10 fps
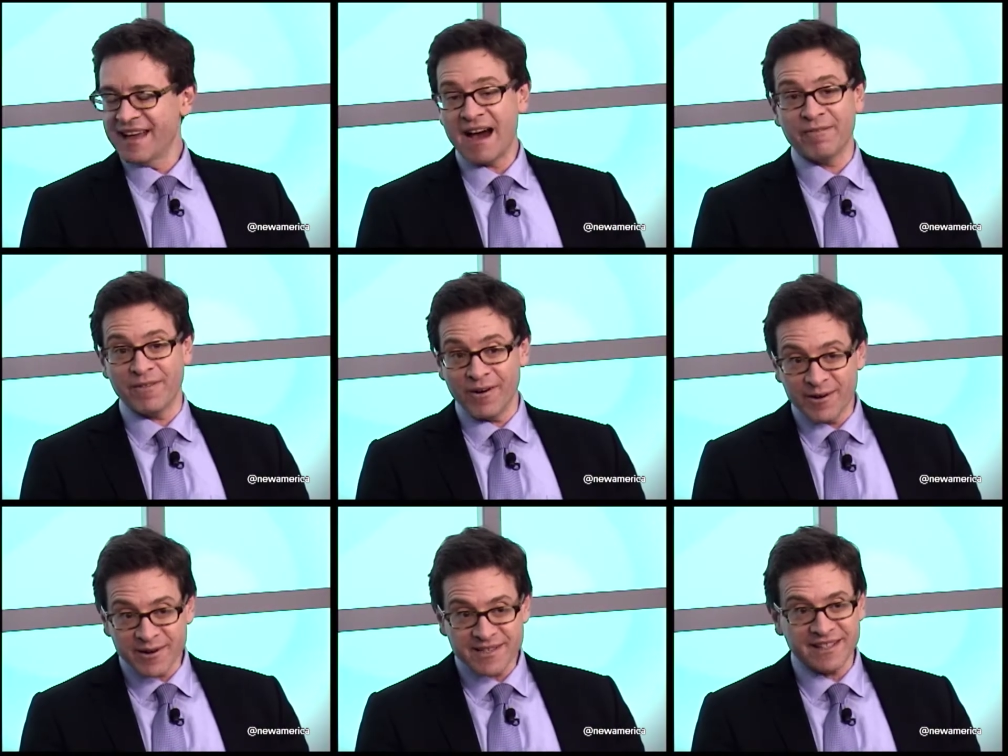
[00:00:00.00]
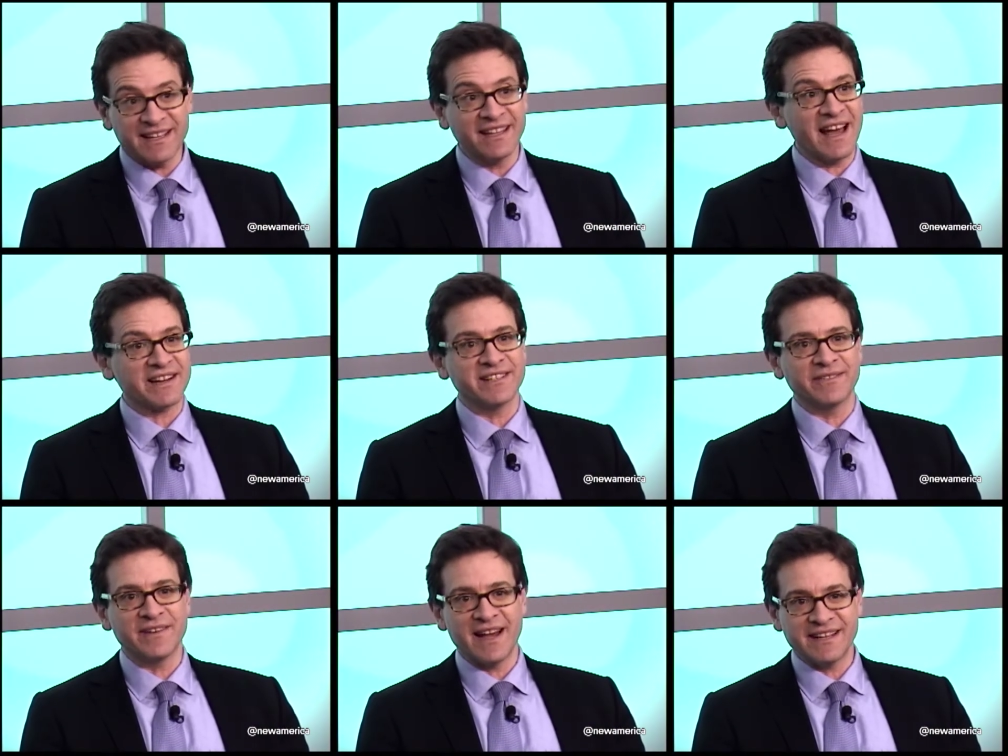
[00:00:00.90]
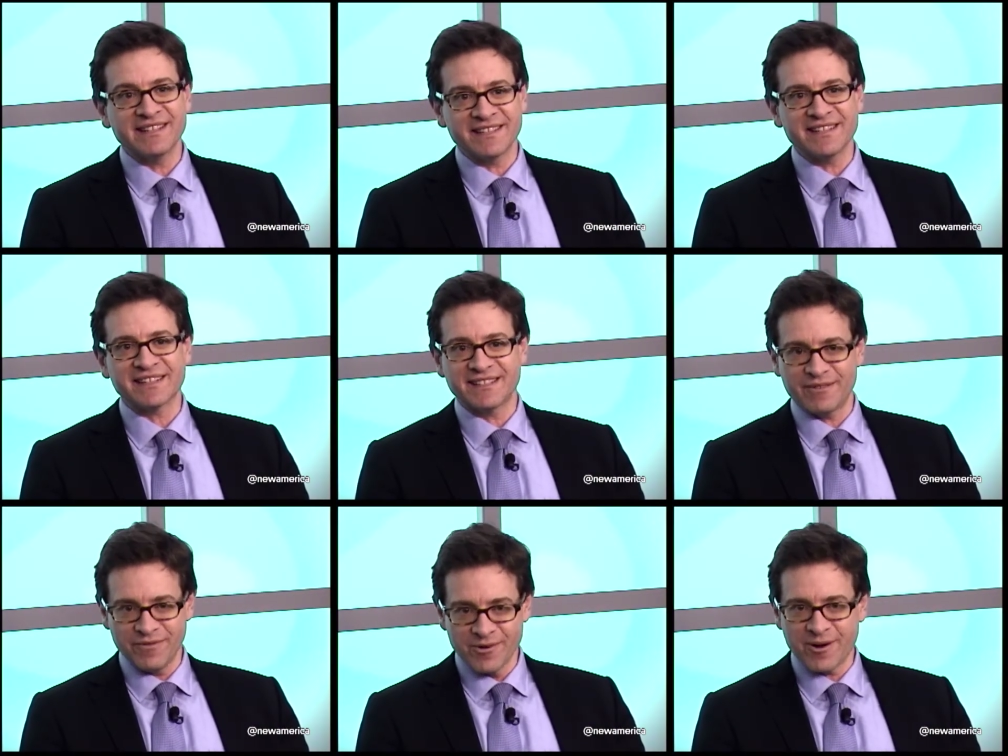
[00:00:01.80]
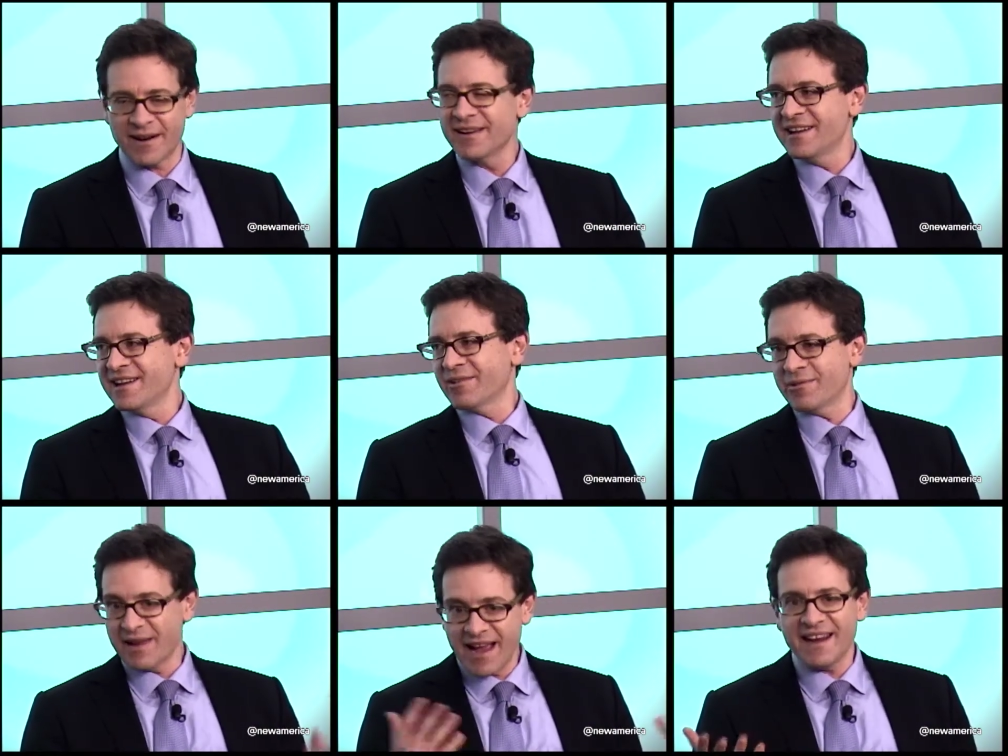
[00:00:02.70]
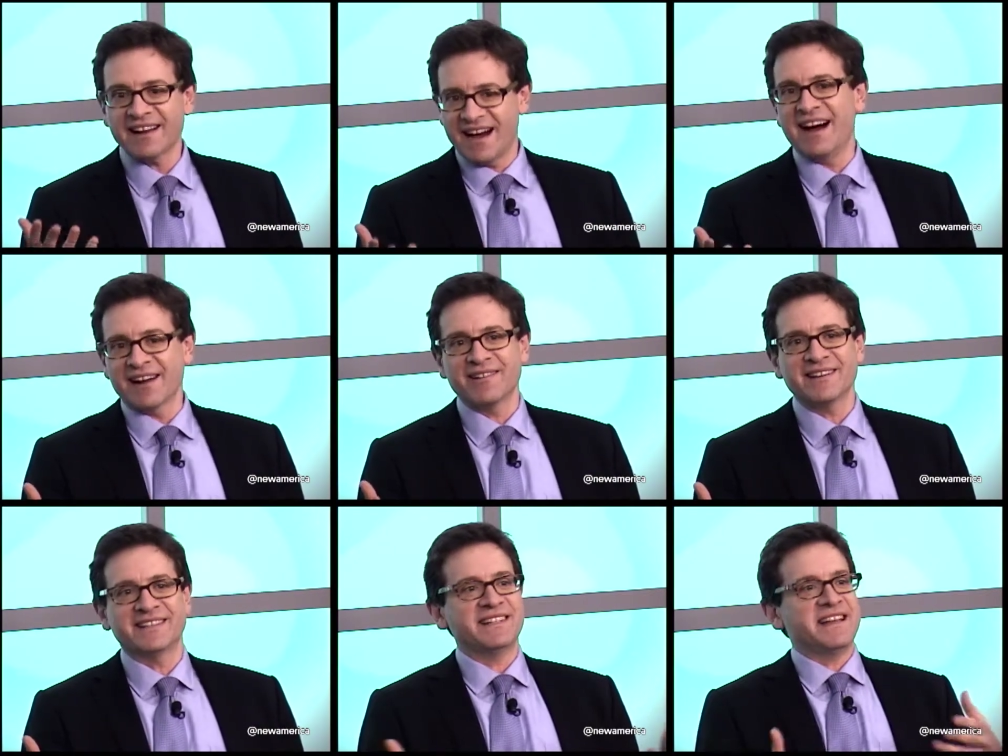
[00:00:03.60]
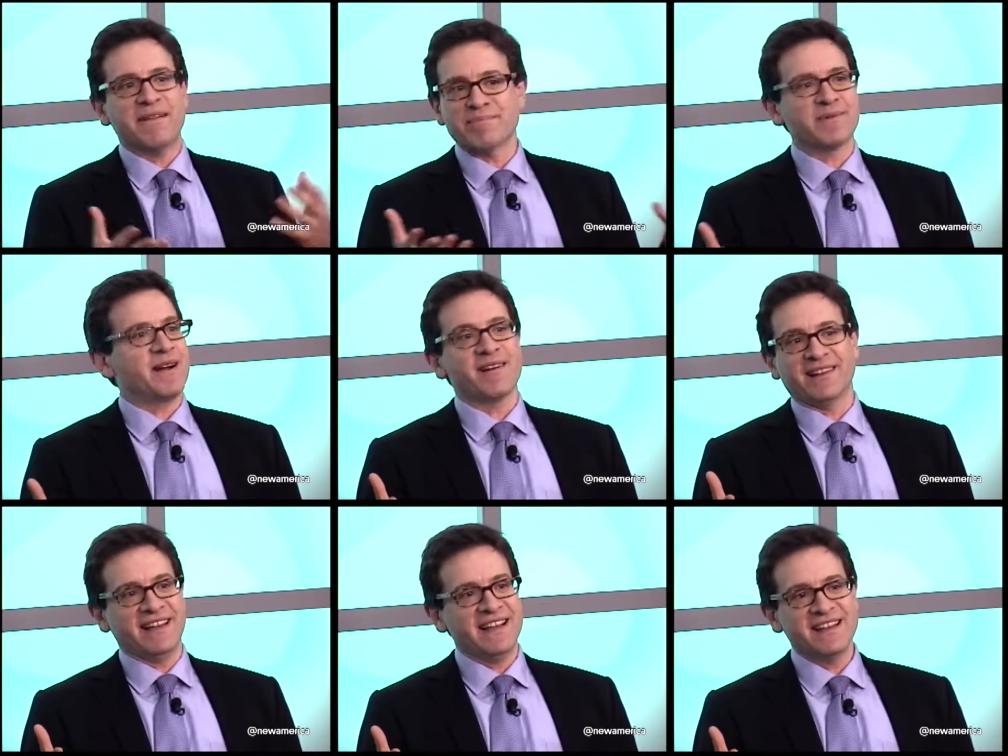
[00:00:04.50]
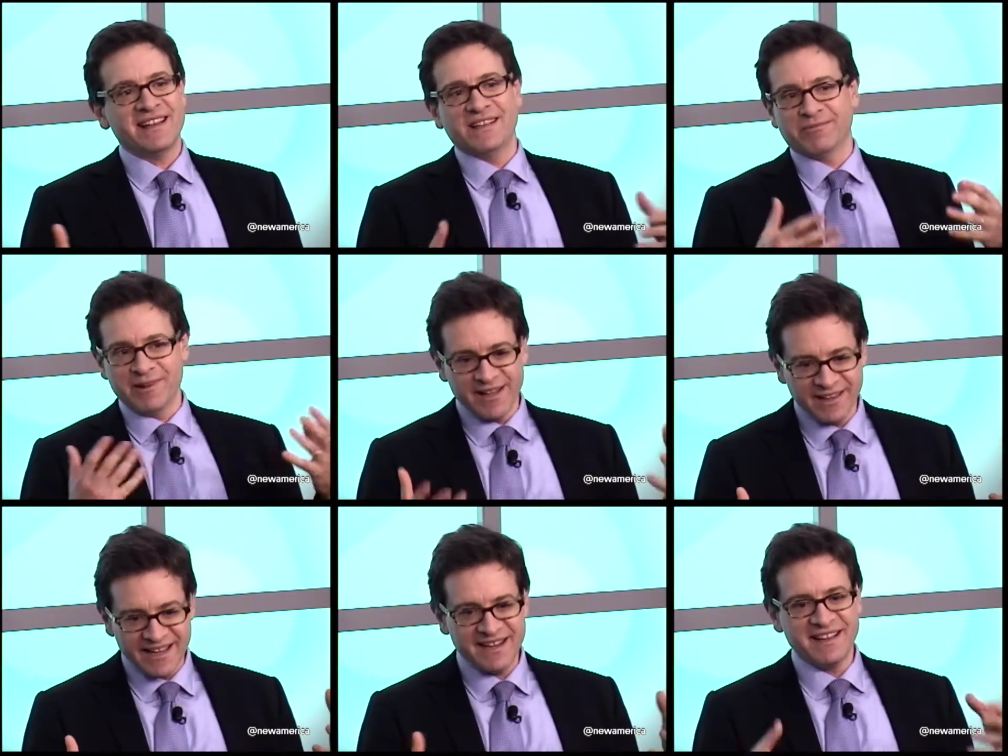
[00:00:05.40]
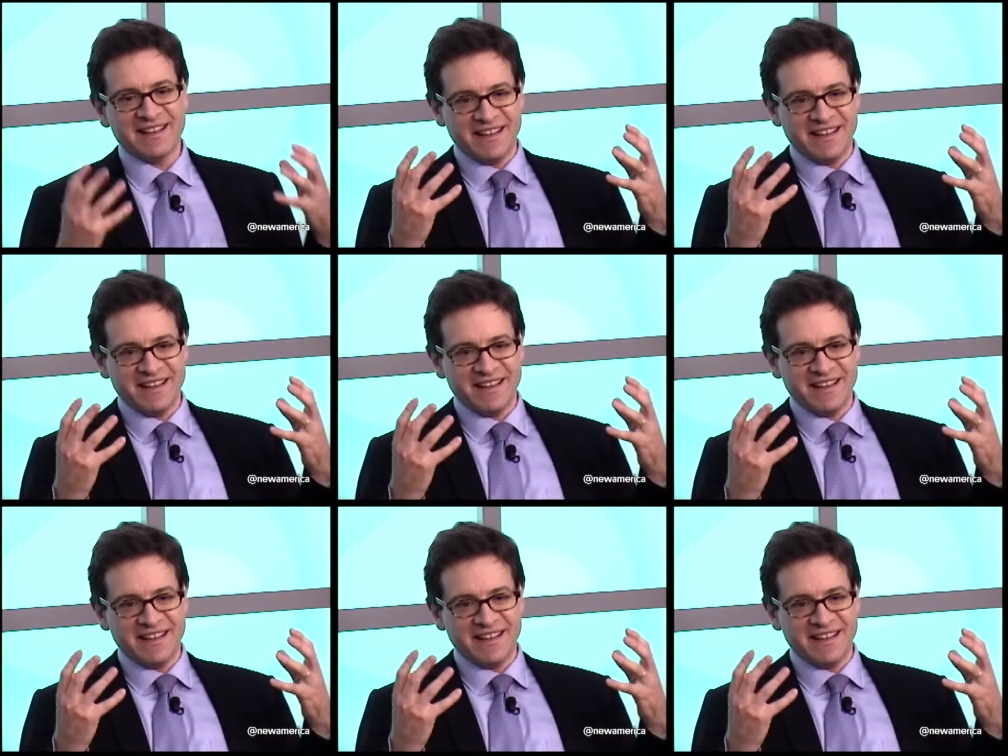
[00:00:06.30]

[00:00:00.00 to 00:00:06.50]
how voters in the election of 1964 create a Congress that temporarily is willing,